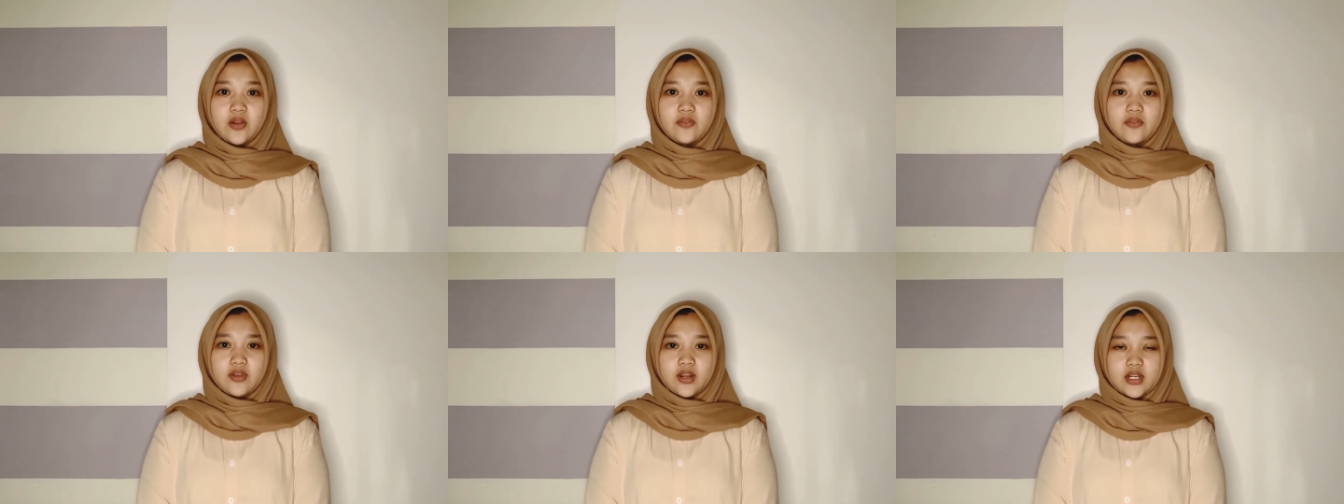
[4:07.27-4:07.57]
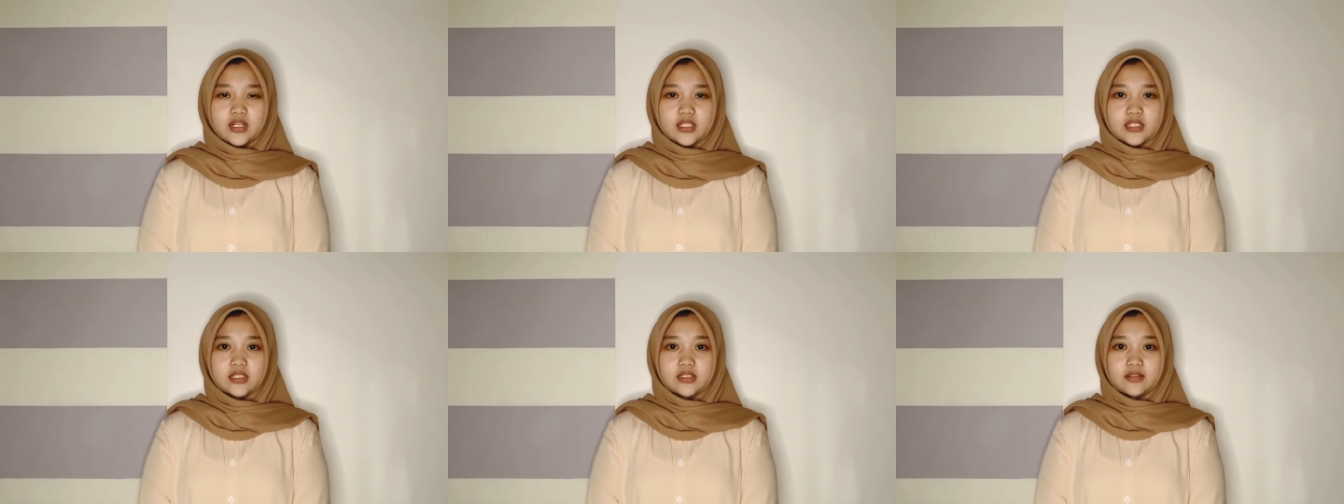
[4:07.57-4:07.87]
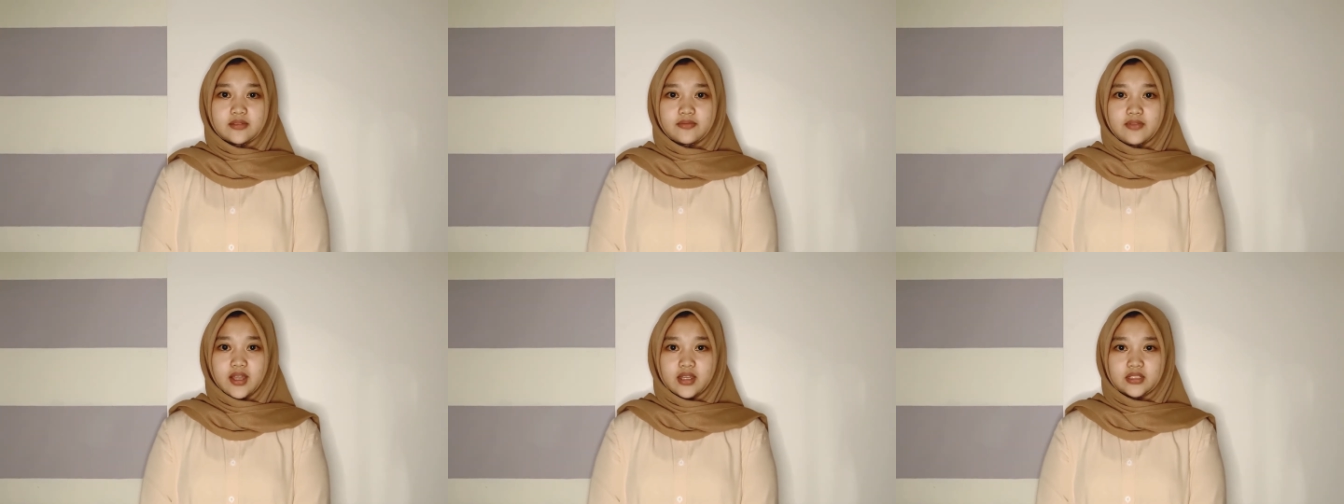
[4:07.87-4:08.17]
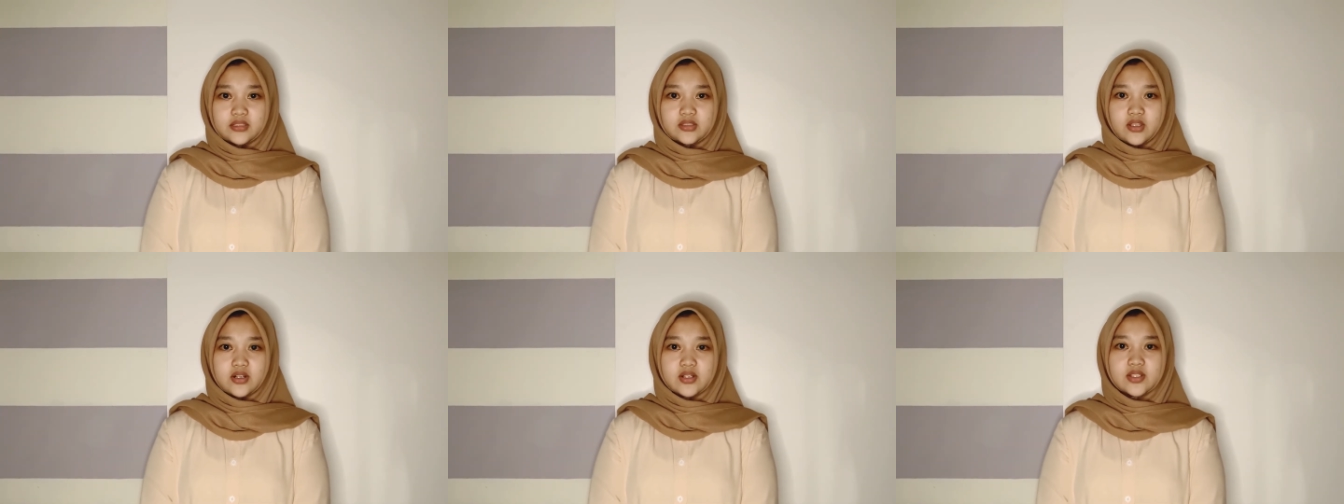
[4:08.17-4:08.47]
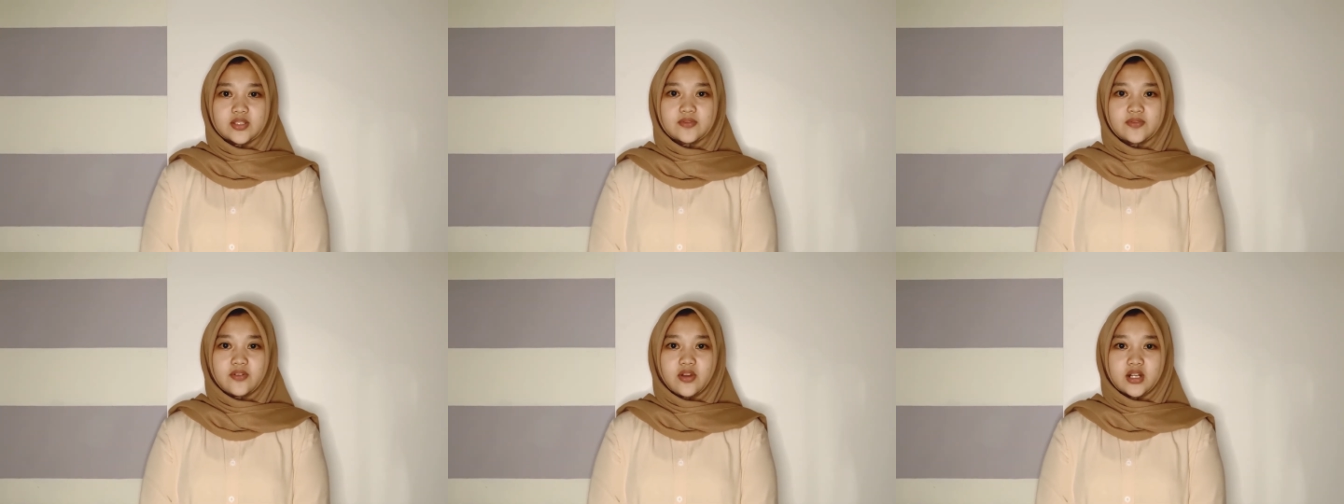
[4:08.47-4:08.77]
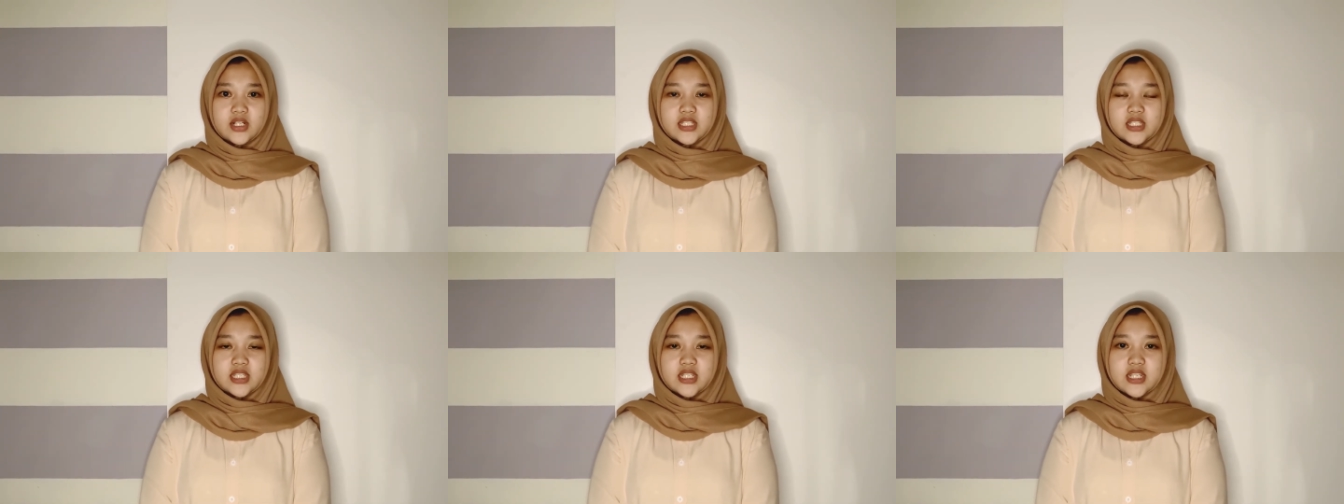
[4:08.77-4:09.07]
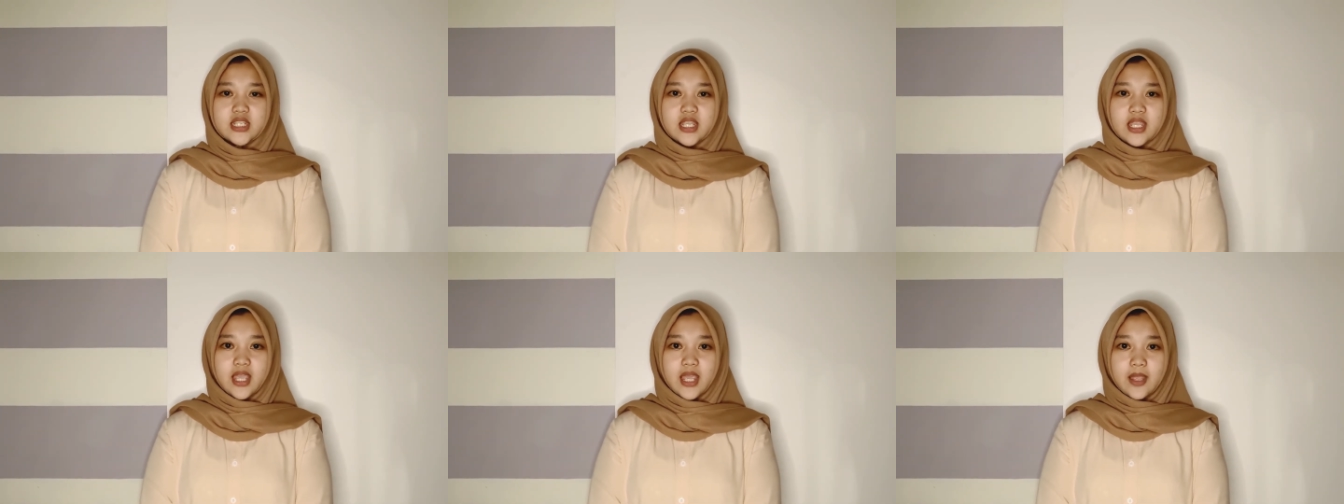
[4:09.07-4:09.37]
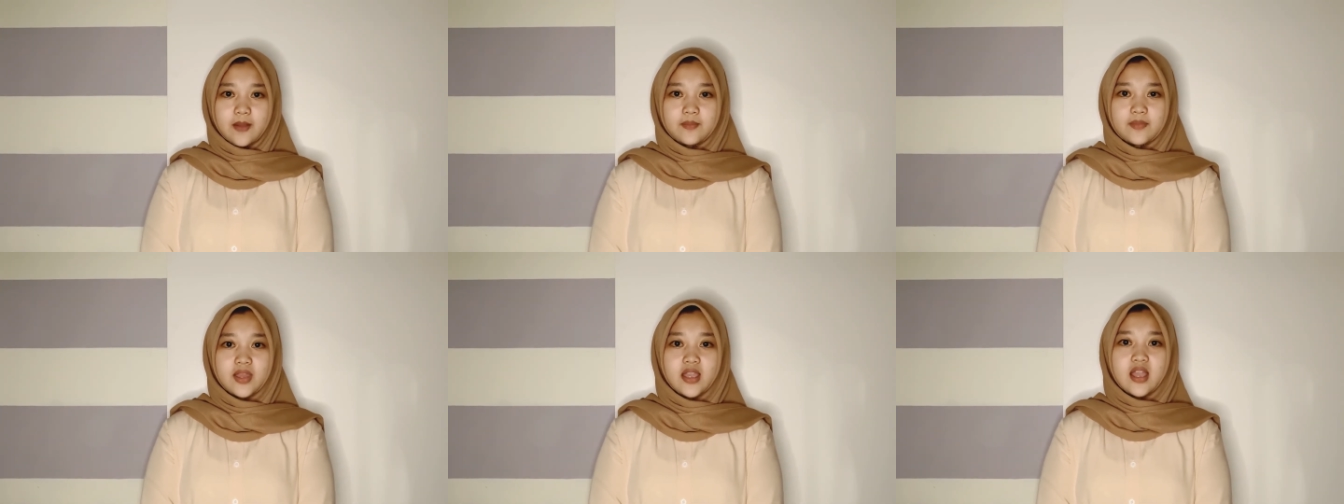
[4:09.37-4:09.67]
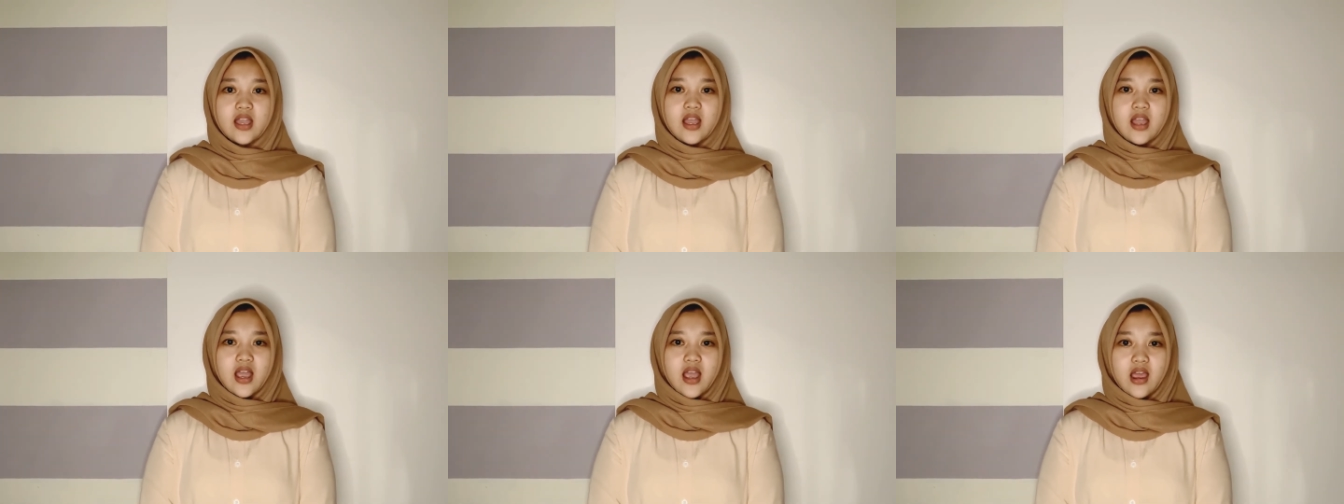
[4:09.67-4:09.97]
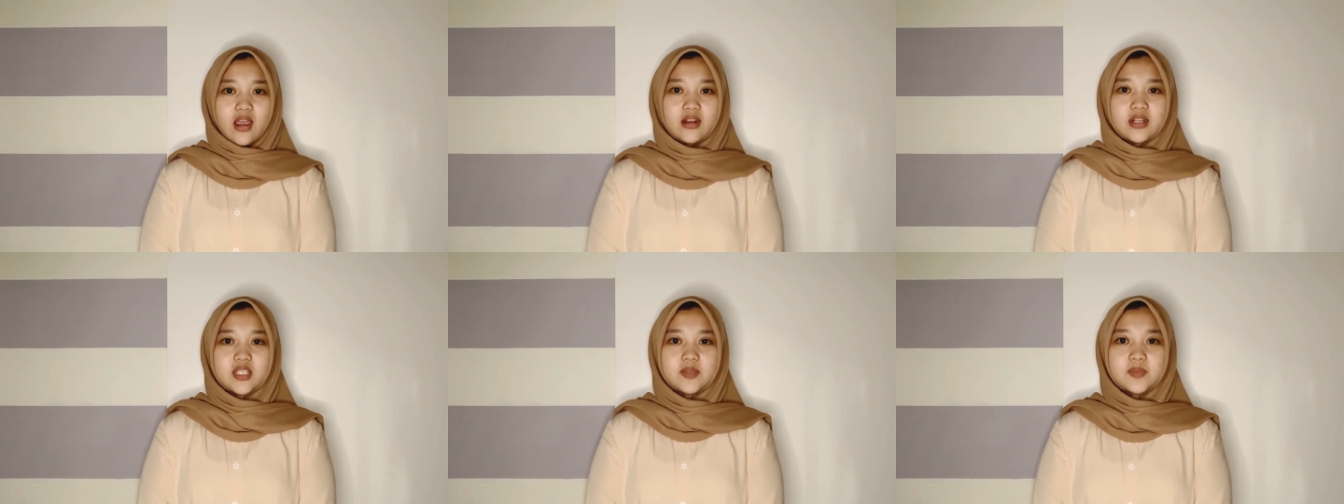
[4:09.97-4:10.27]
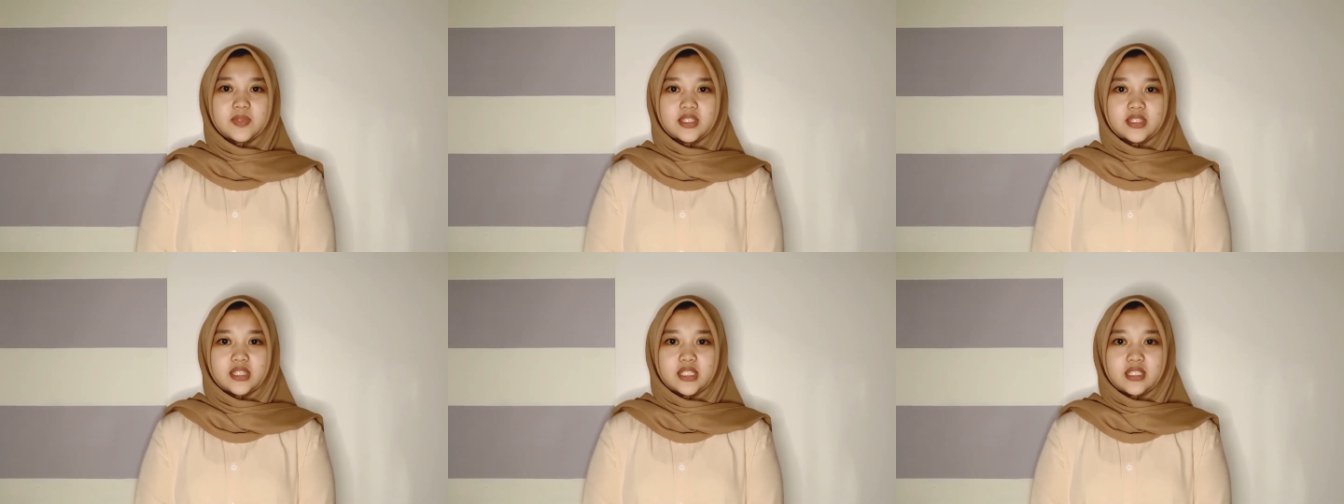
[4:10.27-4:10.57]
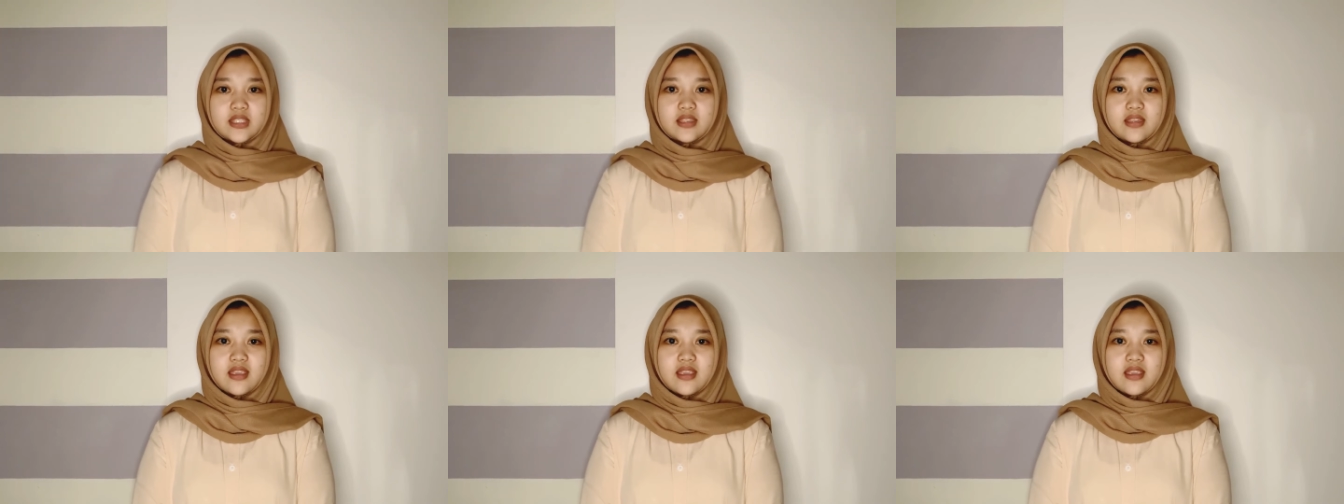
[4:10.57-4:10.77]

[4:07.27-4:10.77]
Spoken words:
risk factors for GDM are limited